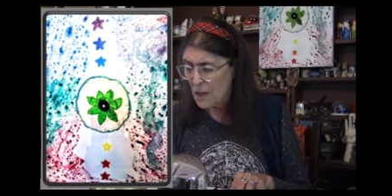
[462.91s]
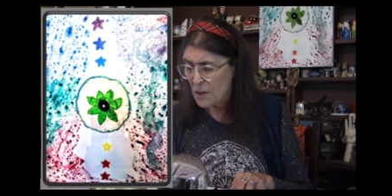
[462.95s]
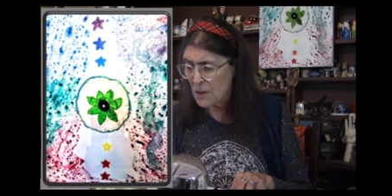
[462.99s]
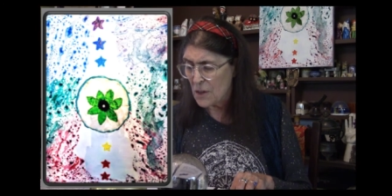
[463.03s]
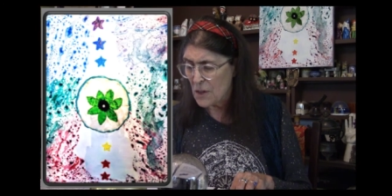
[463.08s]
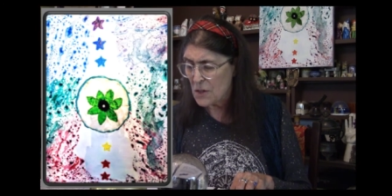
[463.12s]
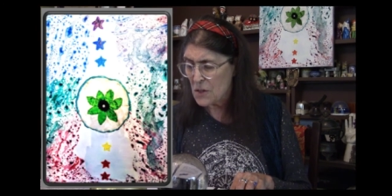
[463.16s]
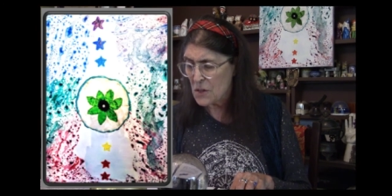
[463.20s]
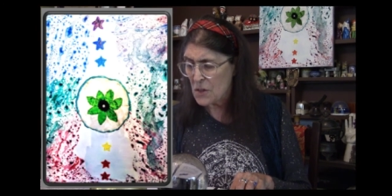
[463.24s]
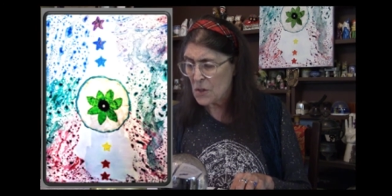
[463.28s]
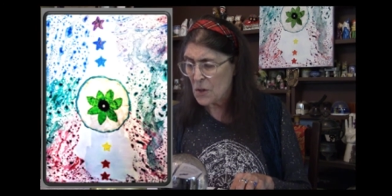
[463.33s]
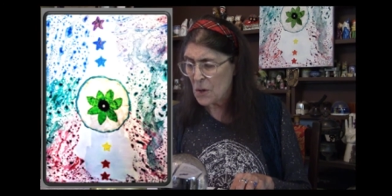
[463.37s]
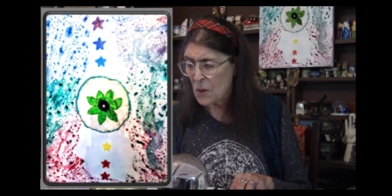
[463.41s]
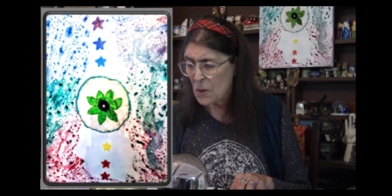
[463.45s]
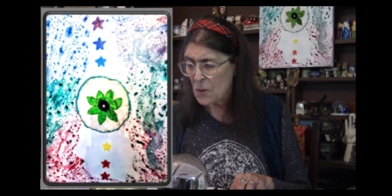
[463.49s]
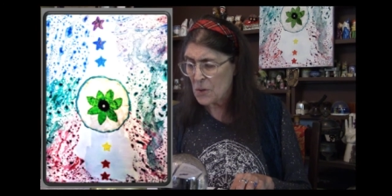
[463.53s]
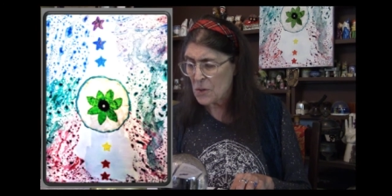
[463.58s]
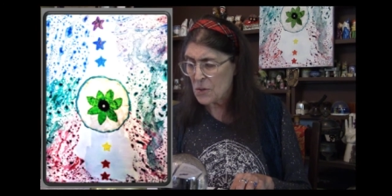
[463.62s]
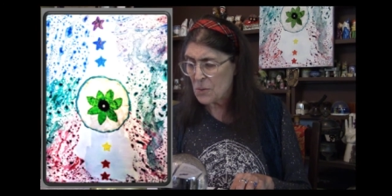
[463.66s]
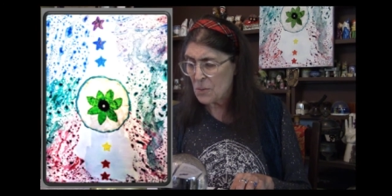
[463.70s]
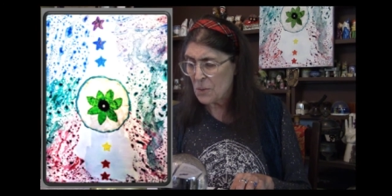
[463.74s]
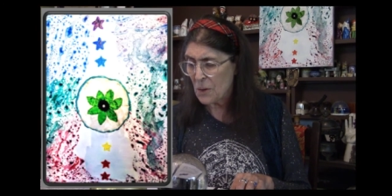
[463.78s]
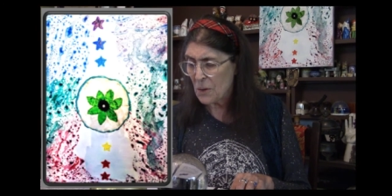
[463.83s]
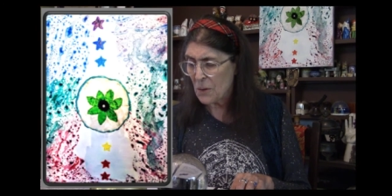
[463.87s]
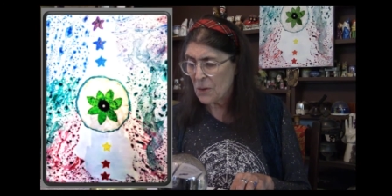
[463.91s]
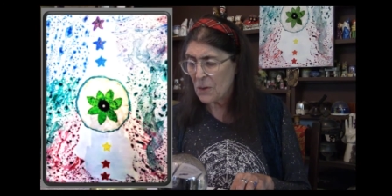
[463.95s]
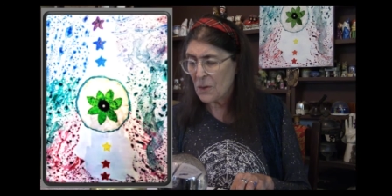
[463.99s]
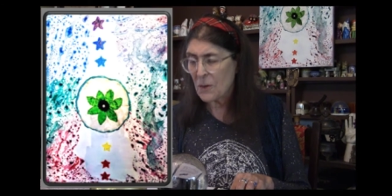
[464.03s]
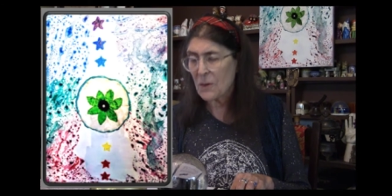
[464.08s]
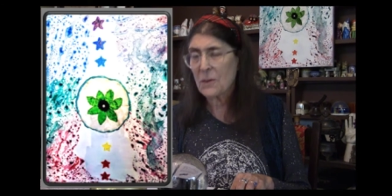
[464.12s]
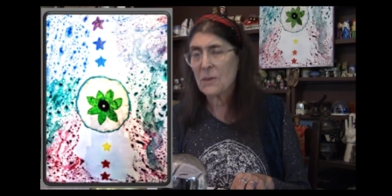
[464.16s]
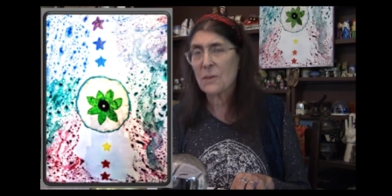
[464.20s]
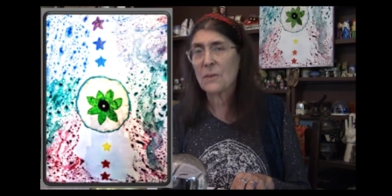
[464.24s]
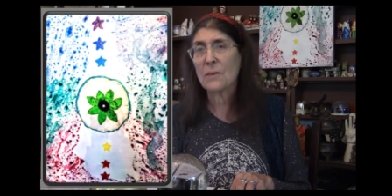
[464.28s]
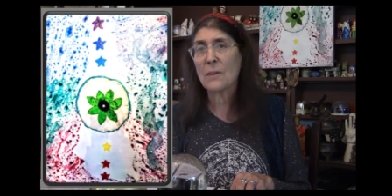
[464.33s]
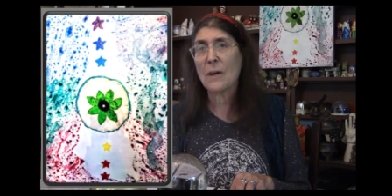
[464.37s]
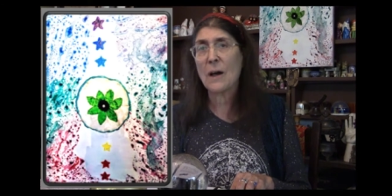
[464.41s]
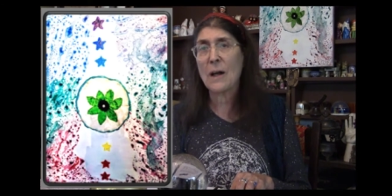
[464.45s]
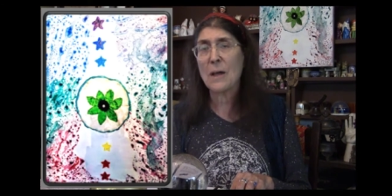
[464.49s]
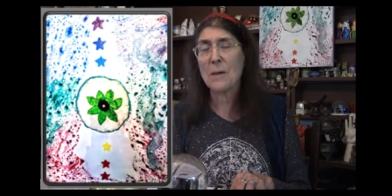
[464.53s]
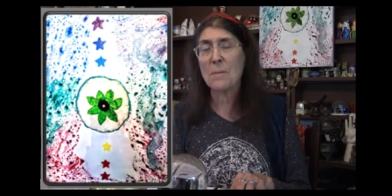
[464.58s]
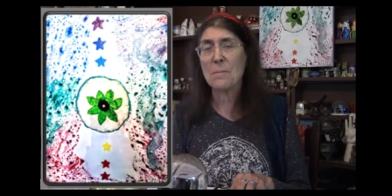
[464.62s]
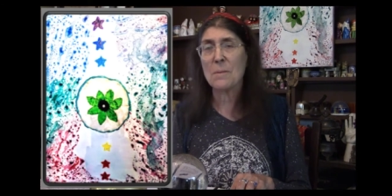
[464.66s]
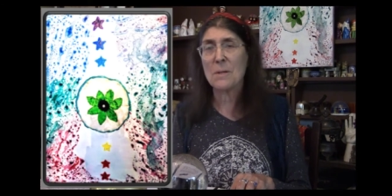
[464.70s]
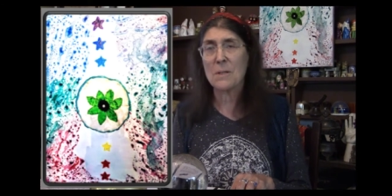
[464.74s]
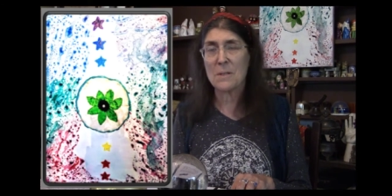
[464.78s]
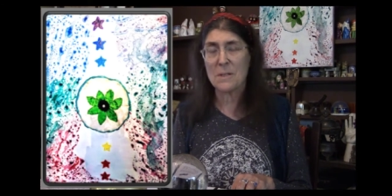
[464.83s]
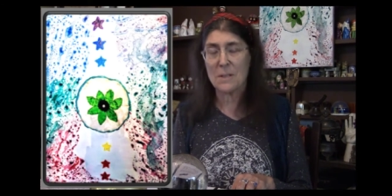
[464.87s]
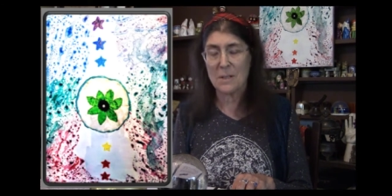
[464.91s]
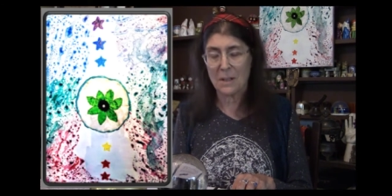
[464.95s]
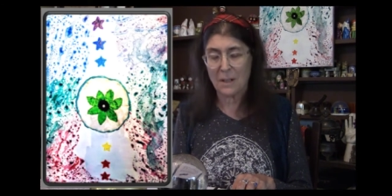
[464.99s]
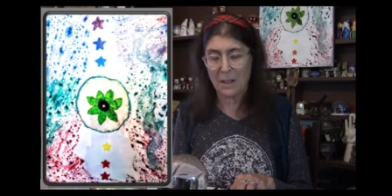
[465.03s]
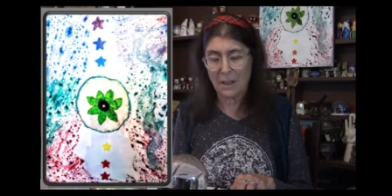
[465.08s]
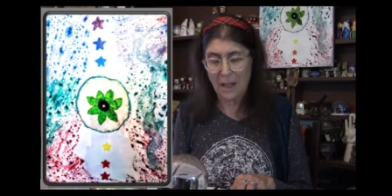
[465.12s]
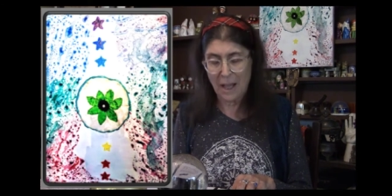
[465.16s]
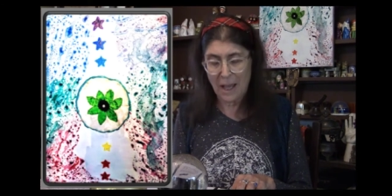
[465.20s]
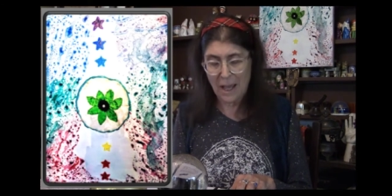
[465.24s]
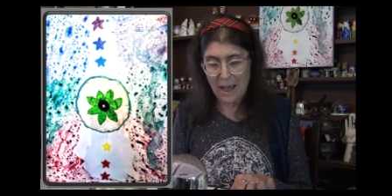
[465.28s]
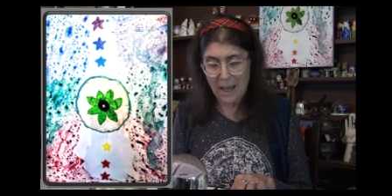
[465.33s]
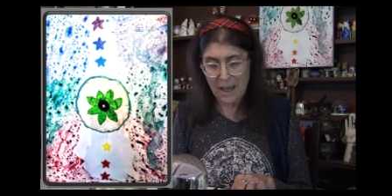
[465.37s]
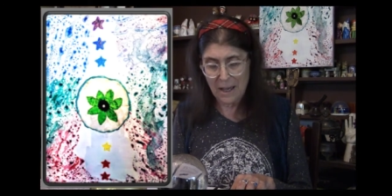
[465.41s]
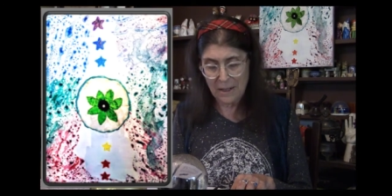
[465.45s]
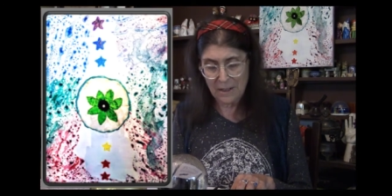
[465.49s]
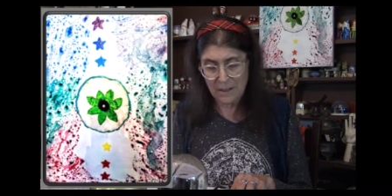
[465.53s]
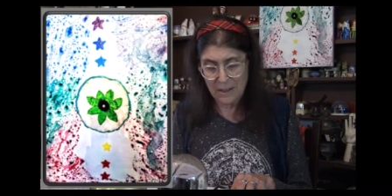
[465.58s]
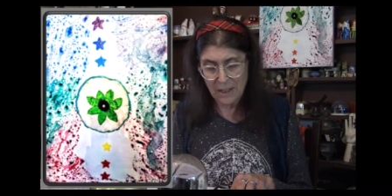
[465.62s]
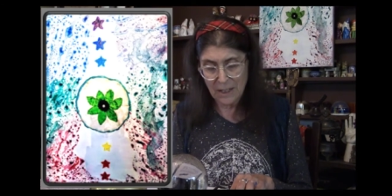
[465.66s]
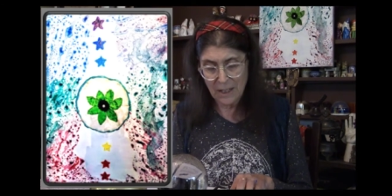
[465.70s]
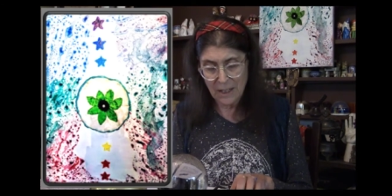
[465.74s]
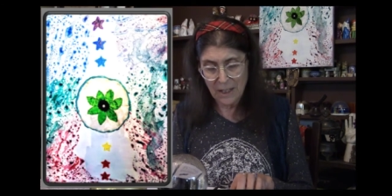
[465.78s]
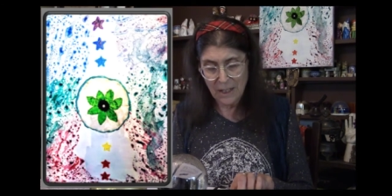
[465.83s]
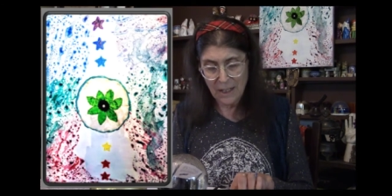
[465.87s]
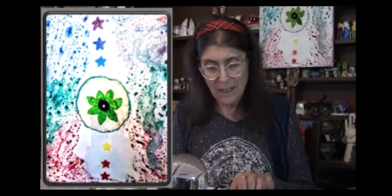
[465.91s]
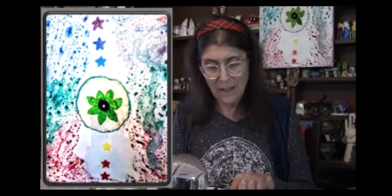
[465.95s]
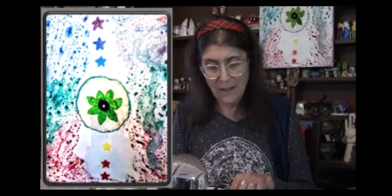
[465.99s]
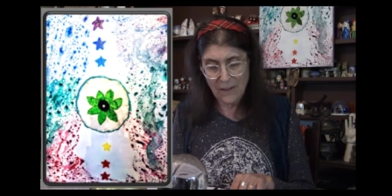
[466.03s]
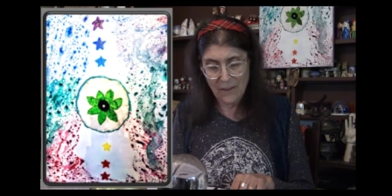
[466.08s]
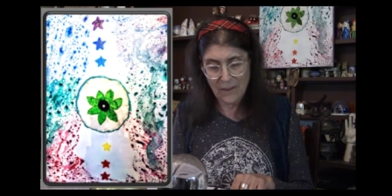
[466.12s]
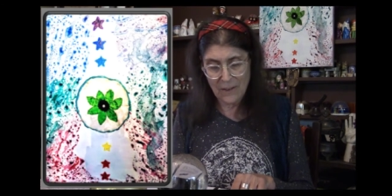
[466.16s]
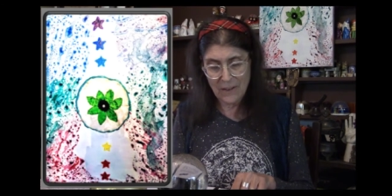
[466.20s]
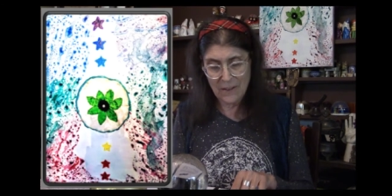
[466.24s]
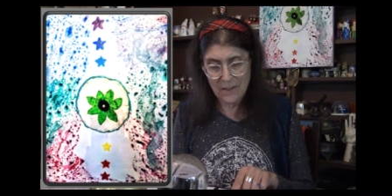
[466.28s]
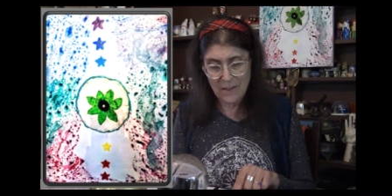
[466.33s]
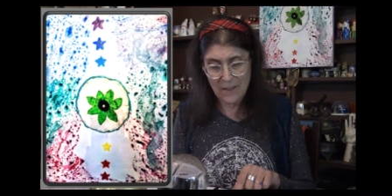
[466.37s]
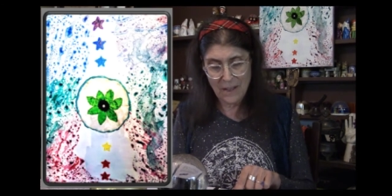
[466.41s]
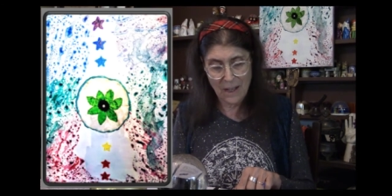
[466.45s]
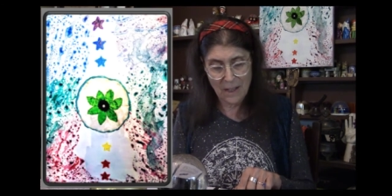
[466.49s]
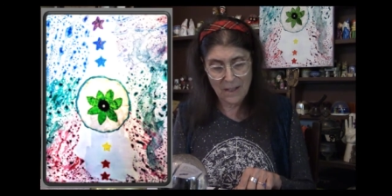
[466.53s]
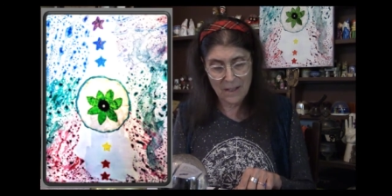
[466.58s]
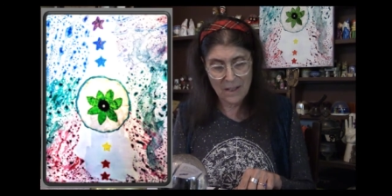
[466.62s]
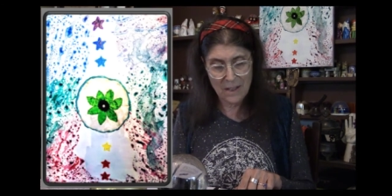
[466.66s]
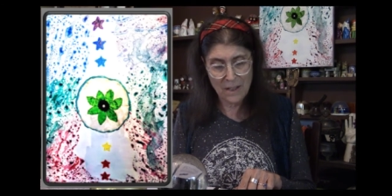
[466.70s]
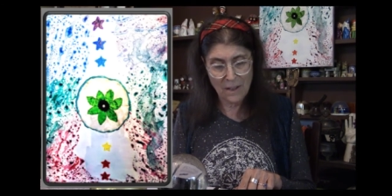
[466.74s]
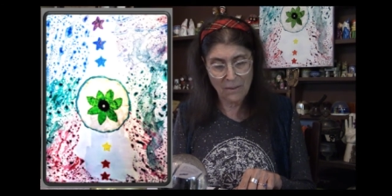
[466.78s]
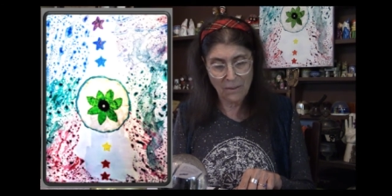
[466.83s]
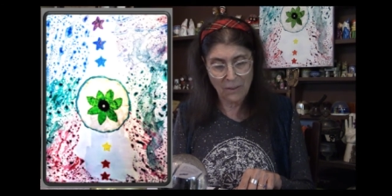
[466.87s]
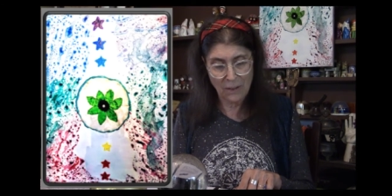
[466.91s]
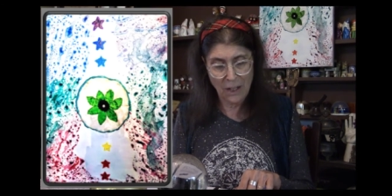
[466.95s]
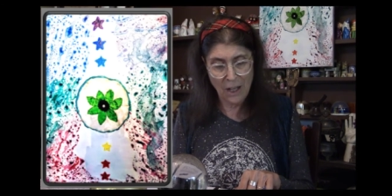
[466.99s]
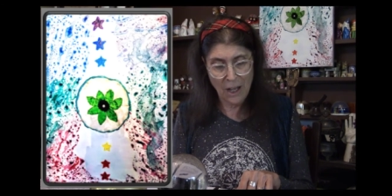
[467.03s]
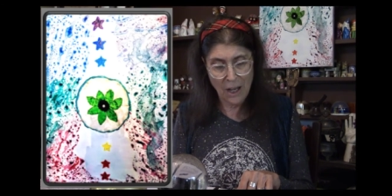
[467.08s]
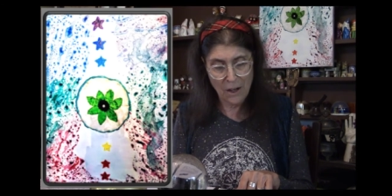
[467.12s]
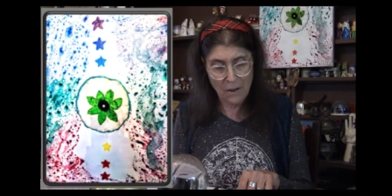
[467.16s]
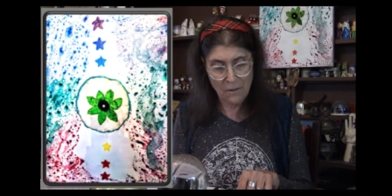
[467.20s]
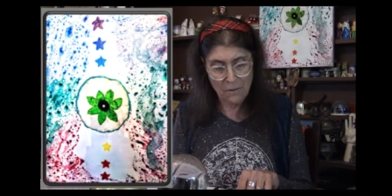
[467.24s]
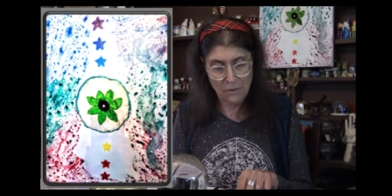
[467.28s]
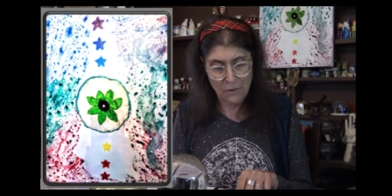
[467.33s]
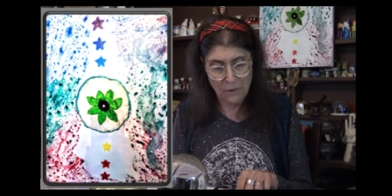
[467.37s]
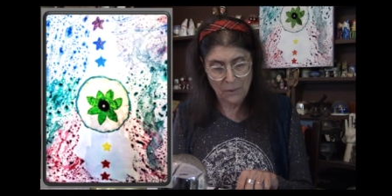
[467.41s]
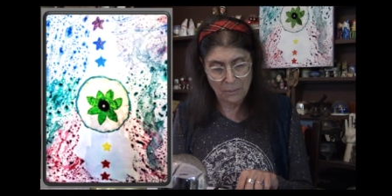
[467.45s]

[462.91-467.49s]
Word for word: This goes with the thymus gland and the sense of love.